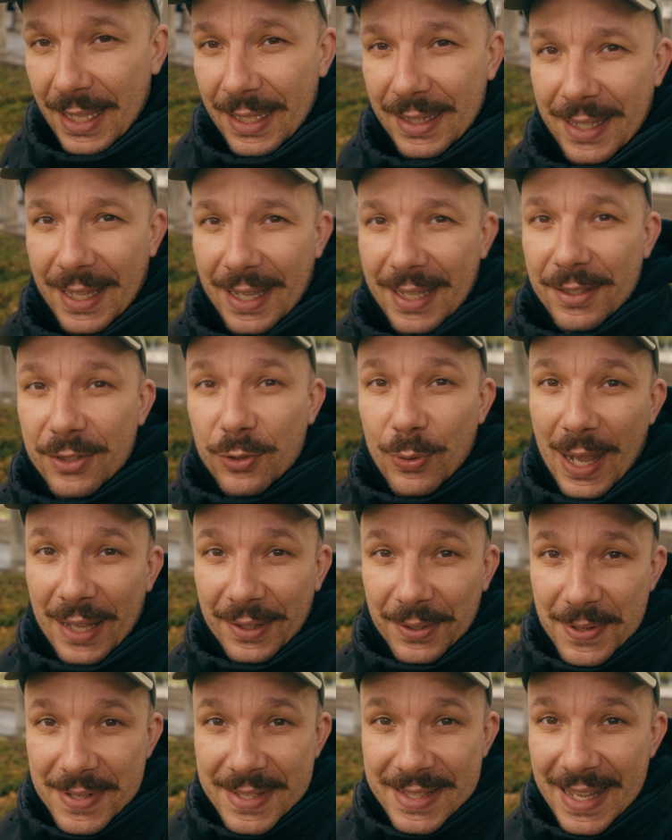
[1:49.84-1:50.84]
then to
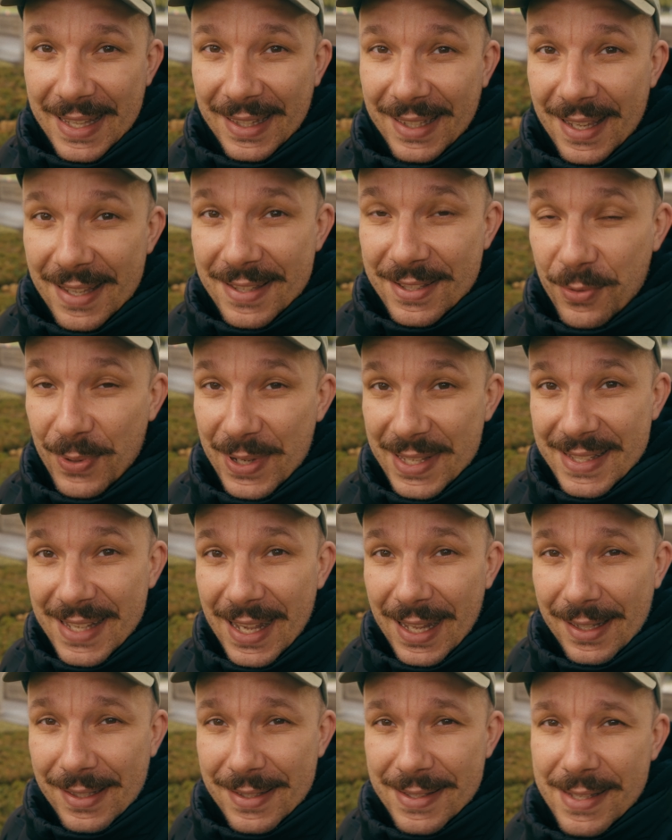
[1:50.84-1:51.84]
understand its
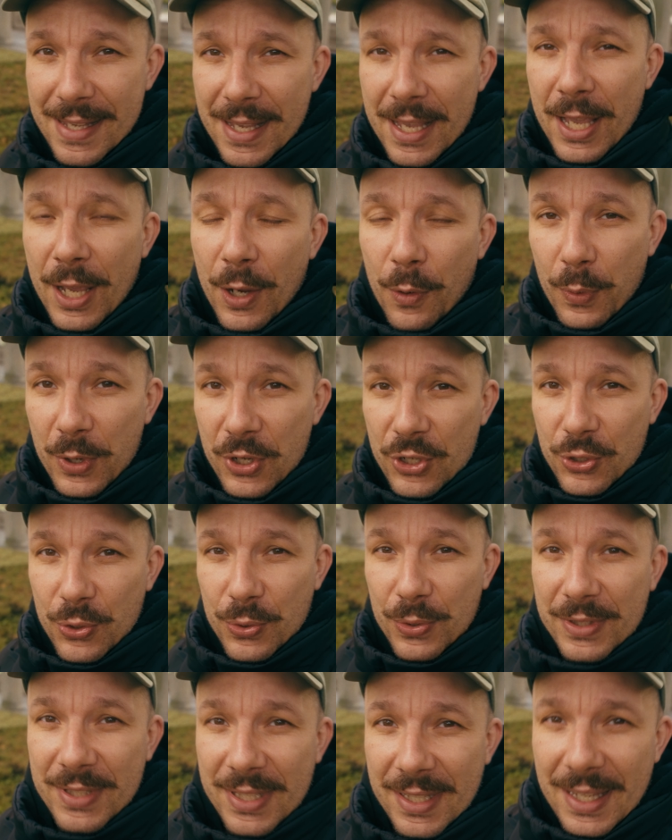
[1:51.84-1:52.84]
results, we
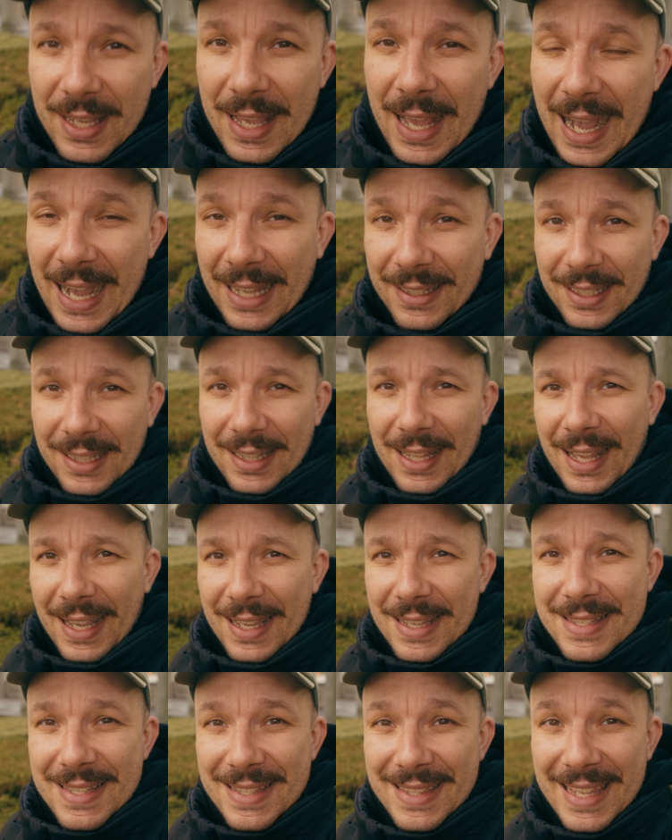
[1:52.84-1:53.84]
should
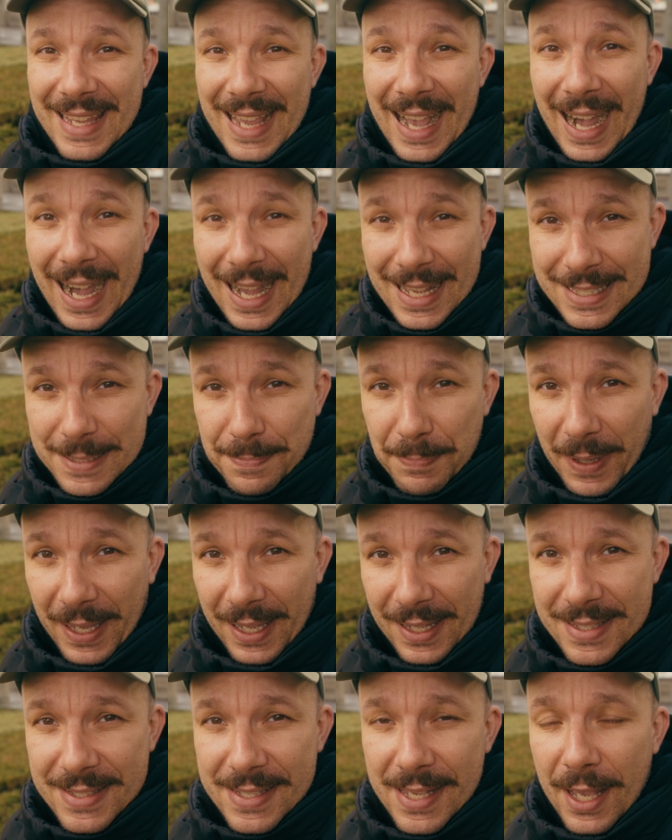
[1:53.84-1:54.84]
analyze the
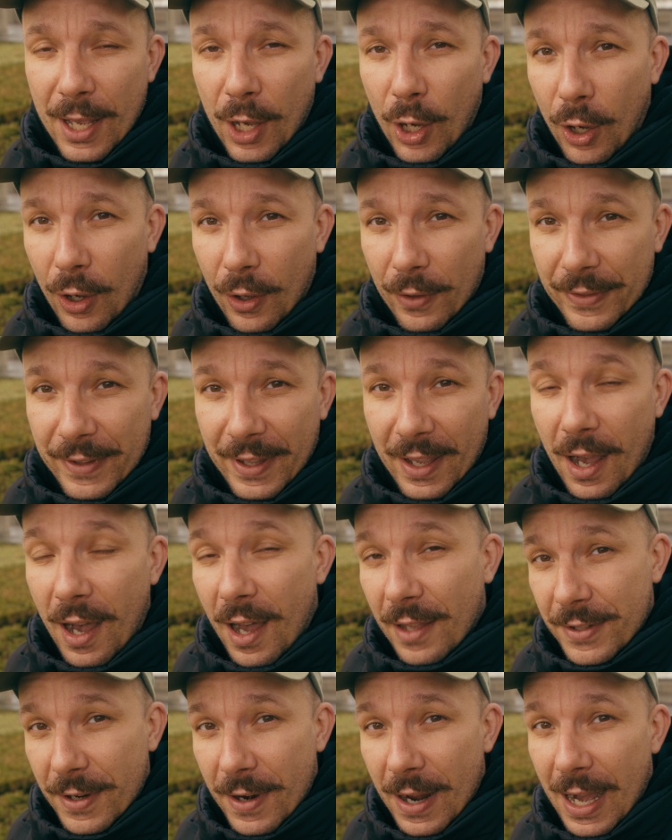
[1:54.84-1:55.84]
aspects on the
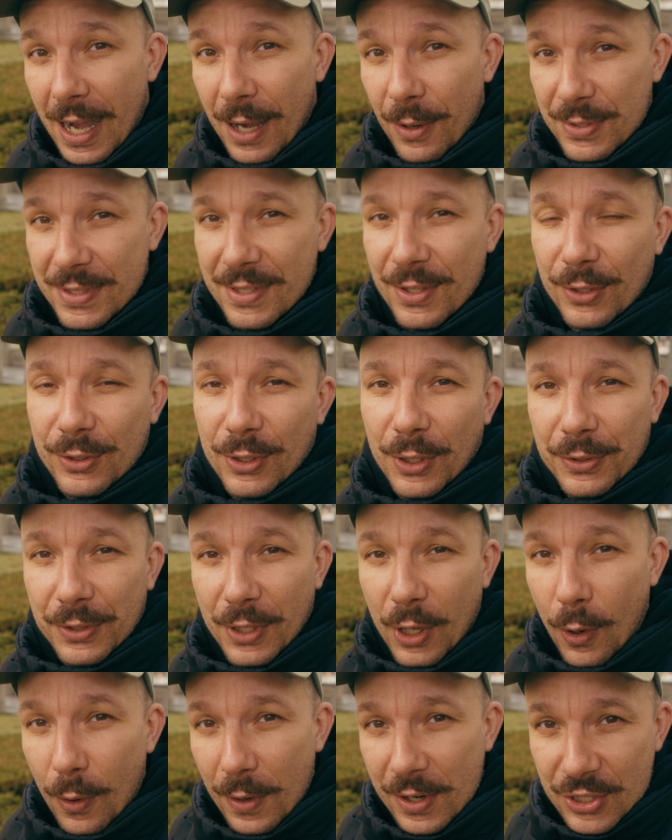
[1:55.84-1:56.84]
other house, not on
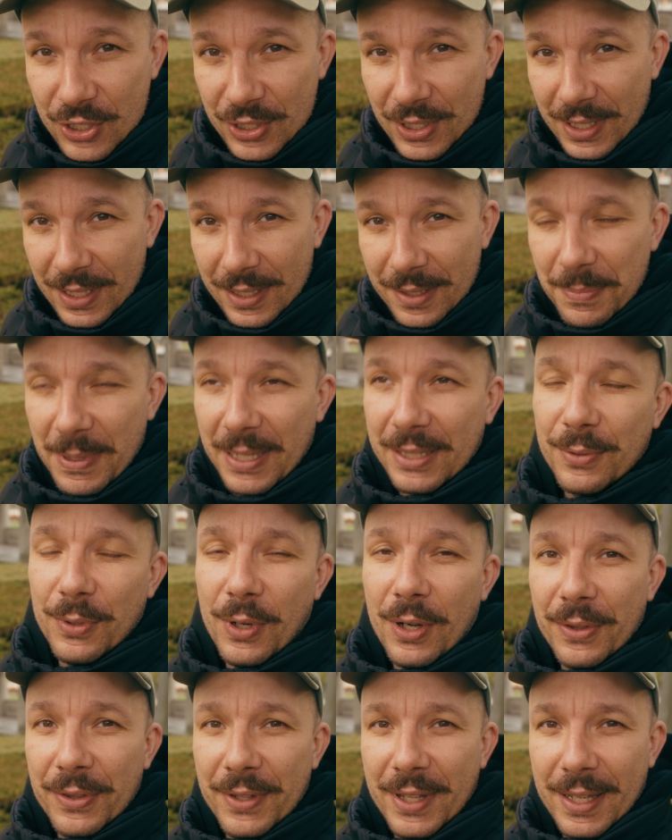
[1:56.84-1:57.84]
the original, but
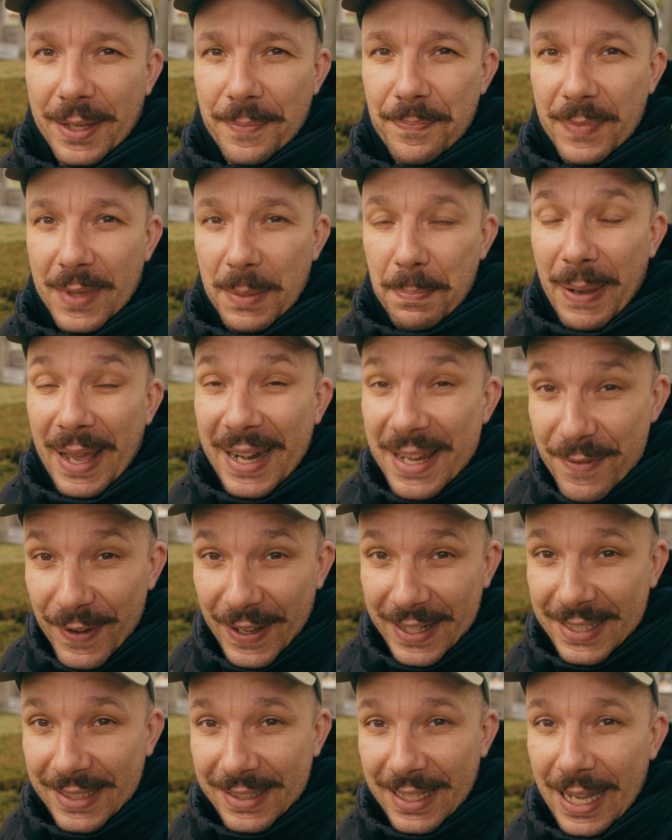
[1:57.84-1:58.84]
on the
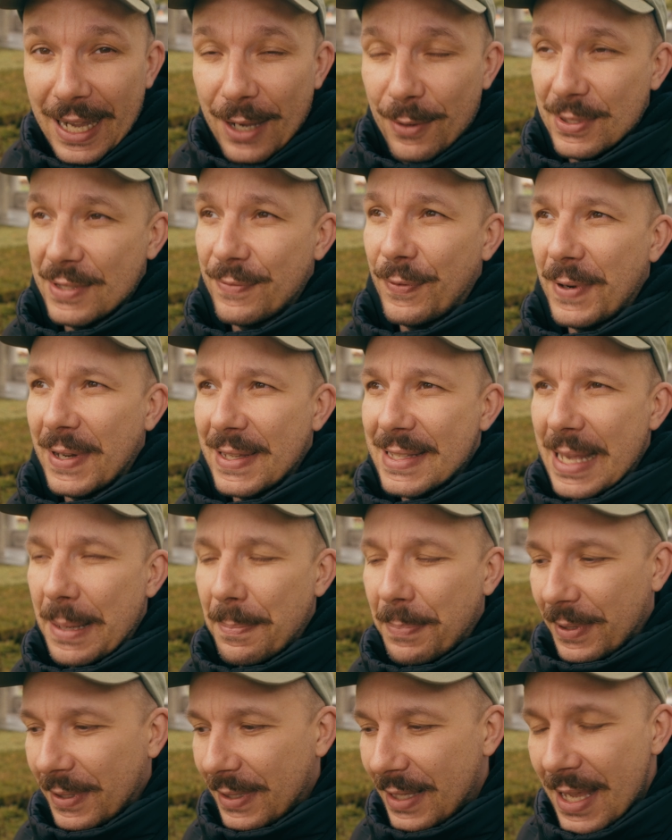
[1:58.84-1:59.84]
Parivartana house. For
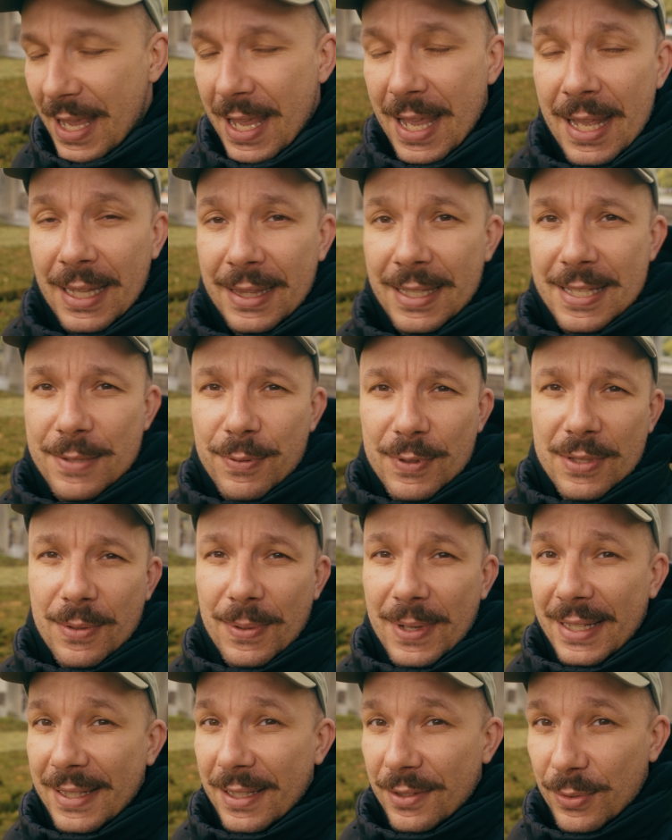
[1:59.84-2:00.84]
example, this was
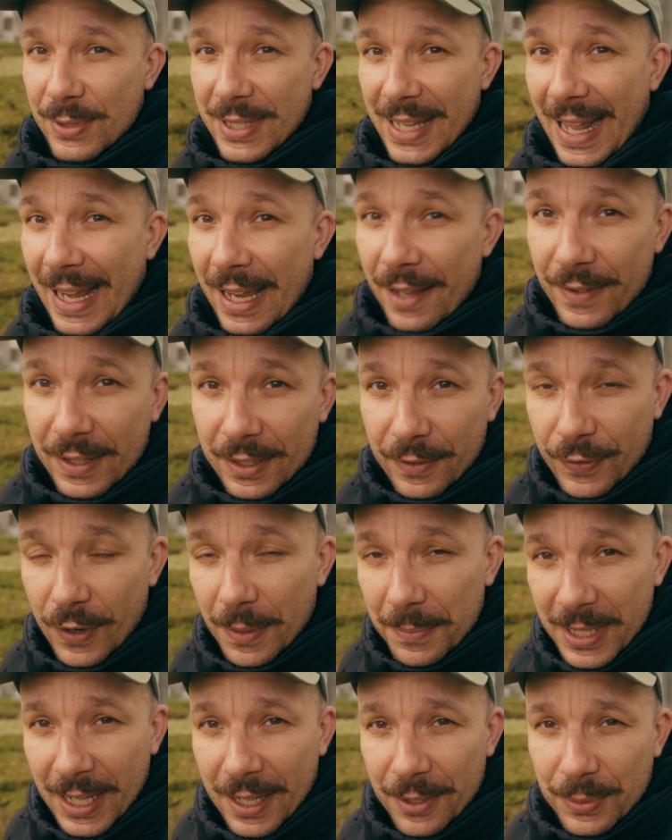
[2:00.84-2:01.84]
related to the element
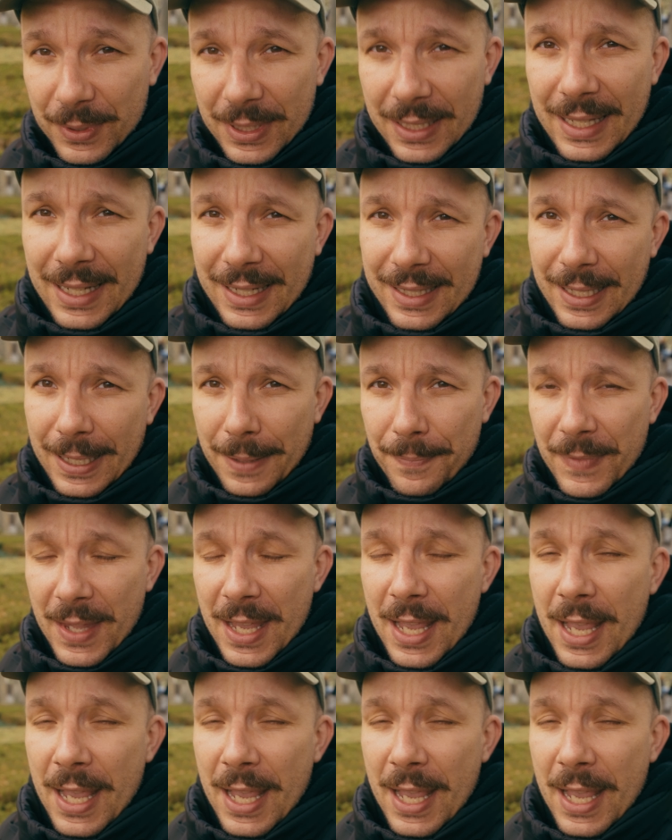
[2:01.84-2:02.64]
from the Arudha Lagna,